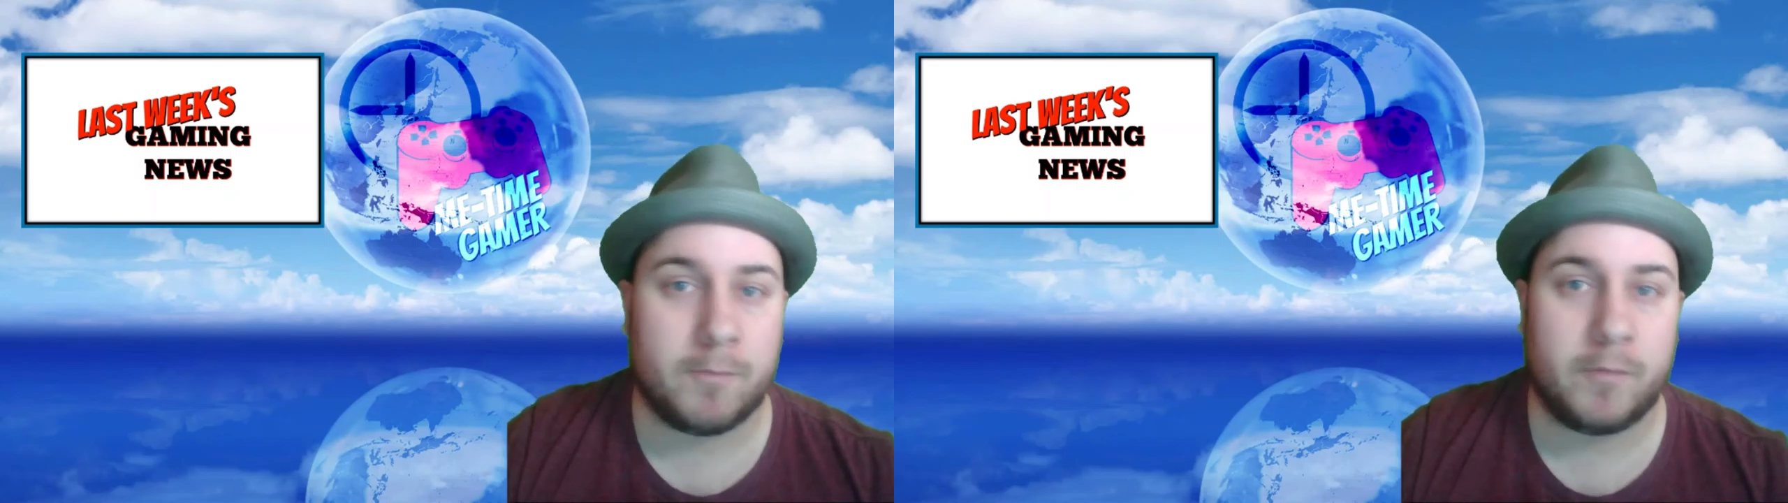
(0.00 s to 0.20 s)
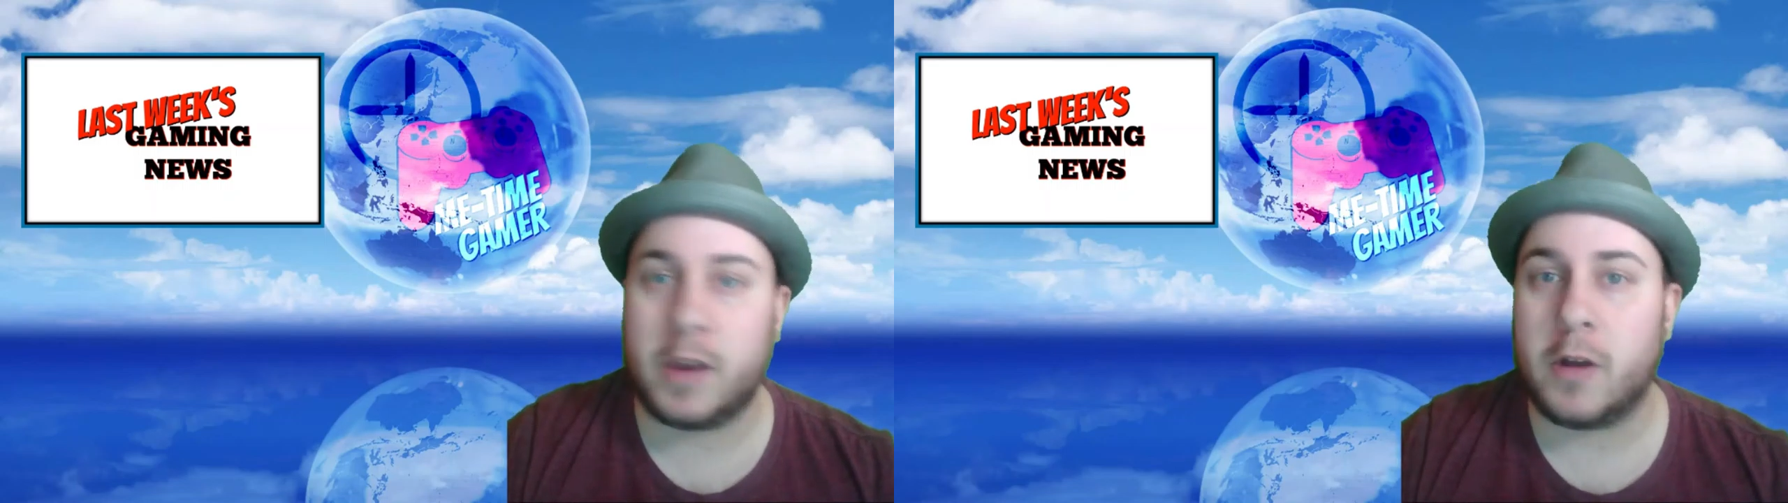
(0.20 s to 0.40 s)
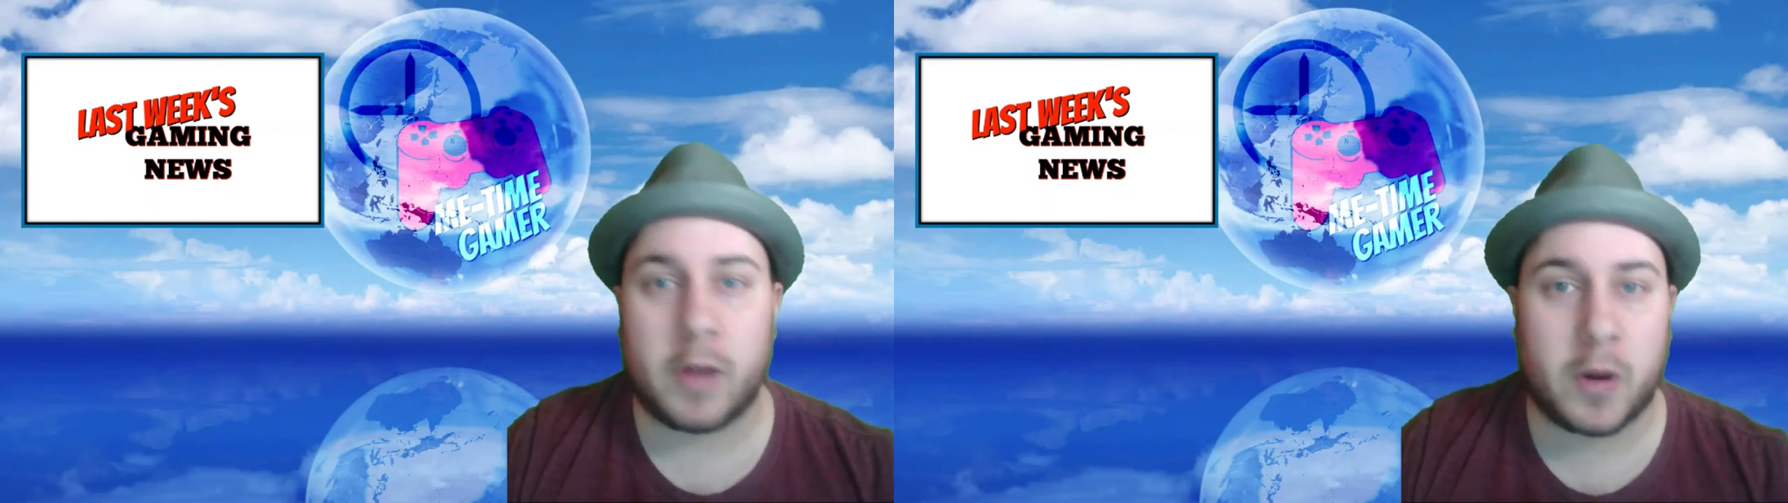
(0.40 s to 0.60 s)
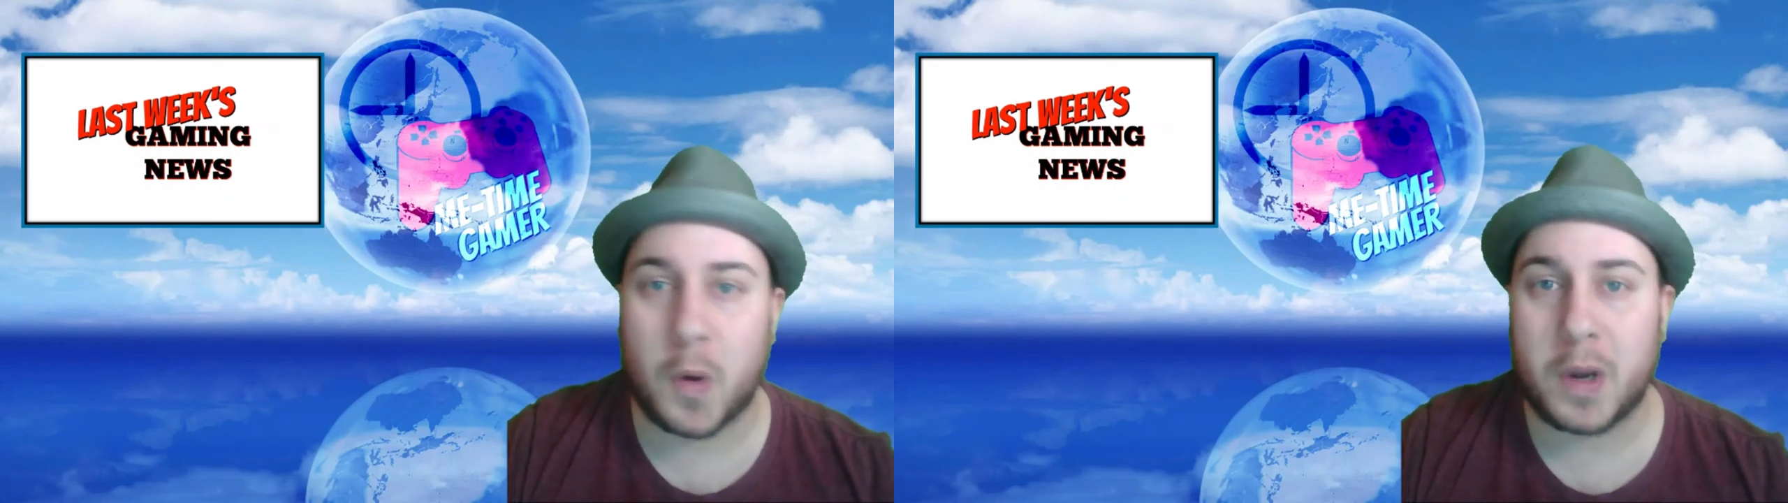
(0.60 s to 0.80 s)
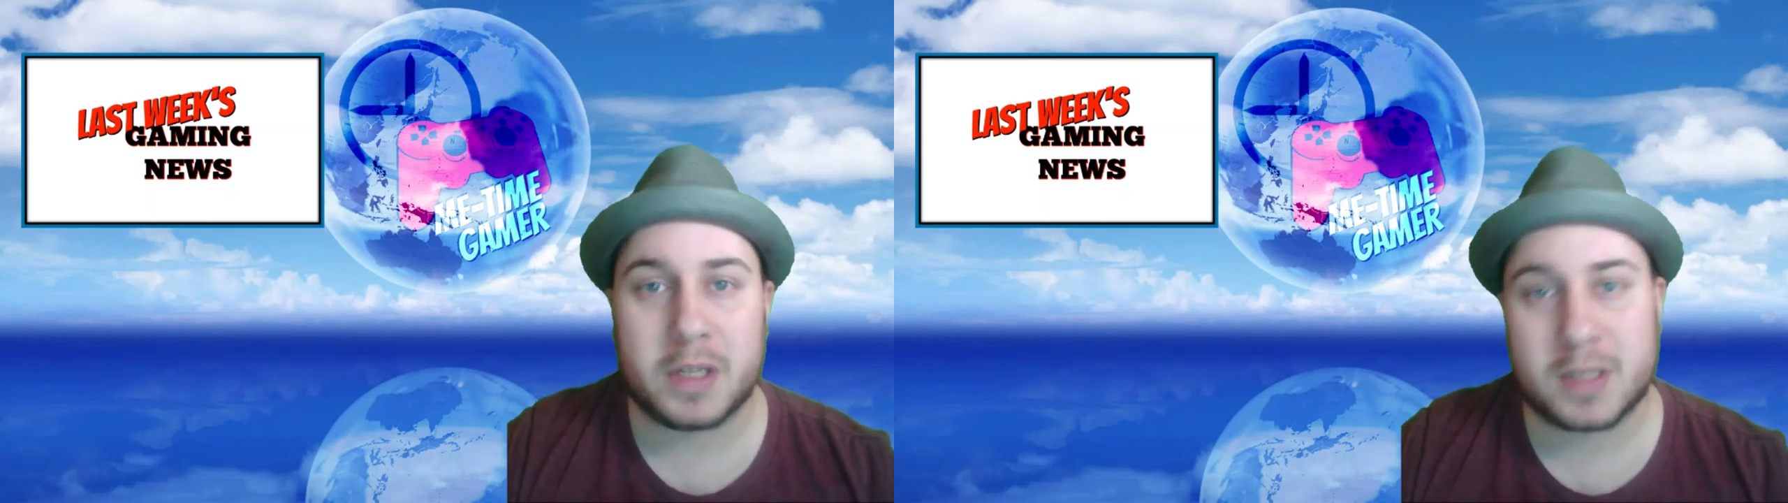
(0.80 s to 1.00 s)
video
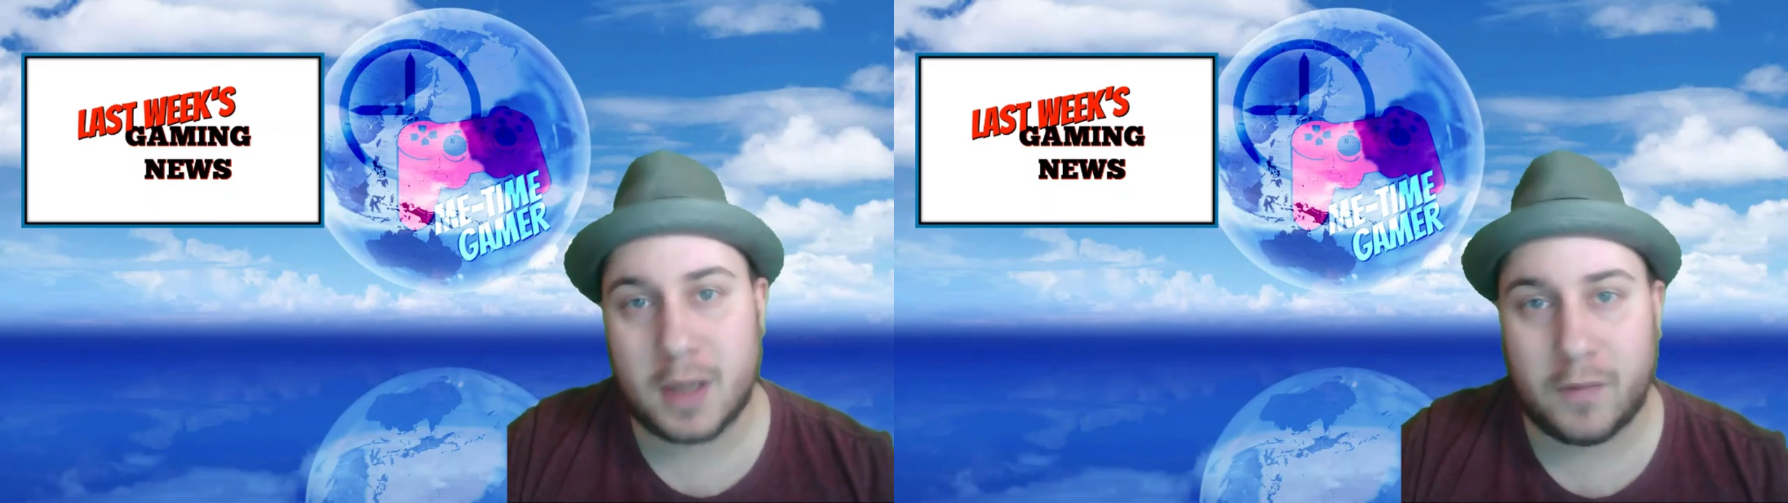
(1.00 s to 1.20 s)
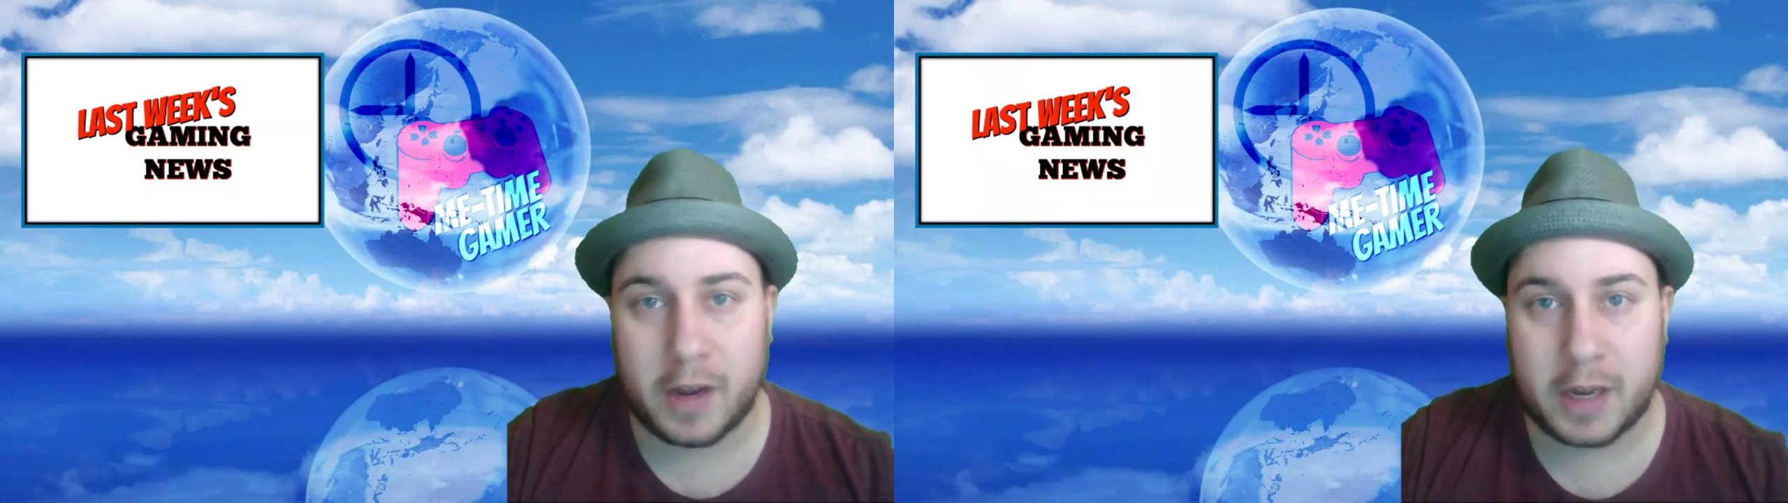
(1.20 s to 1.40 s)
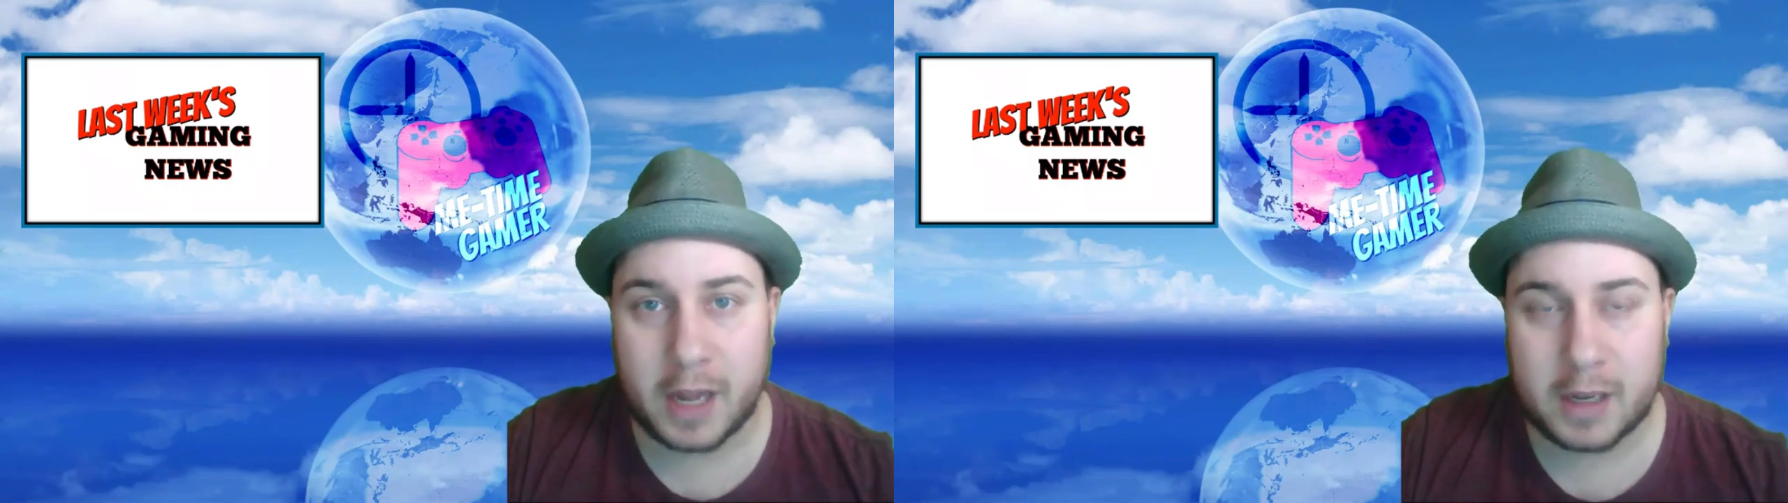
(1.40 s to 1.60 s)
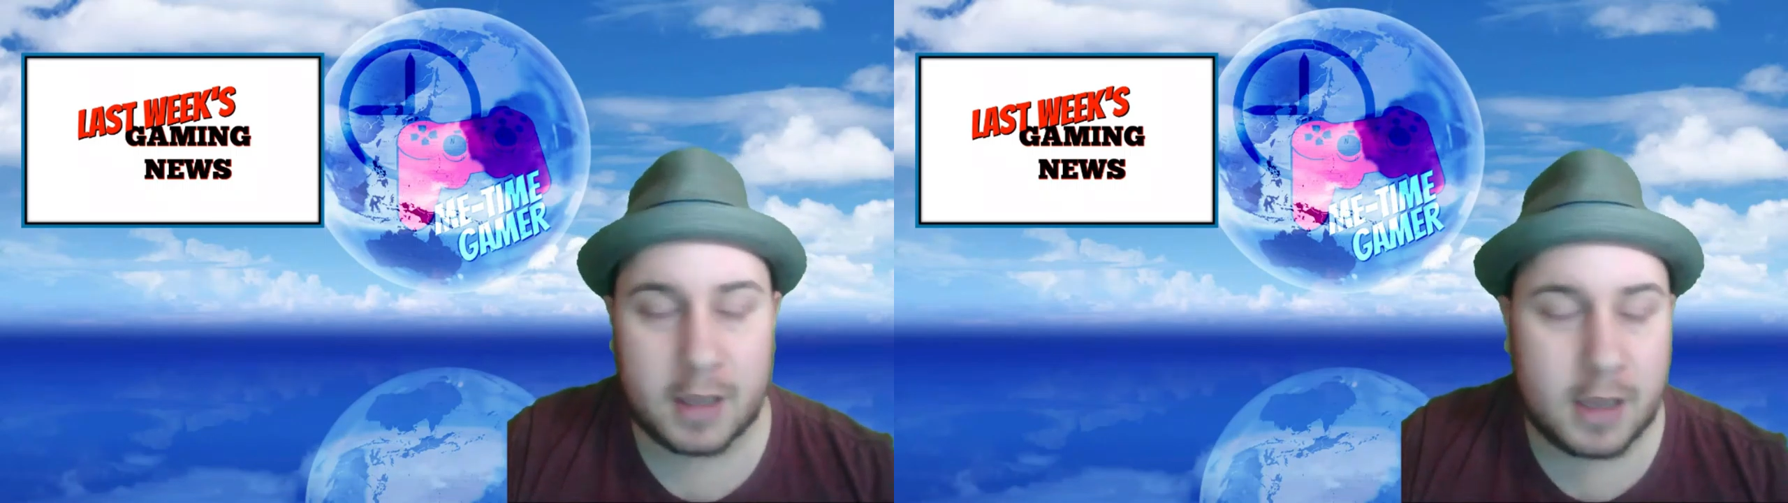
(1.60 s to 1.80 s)
recording and stuff like that.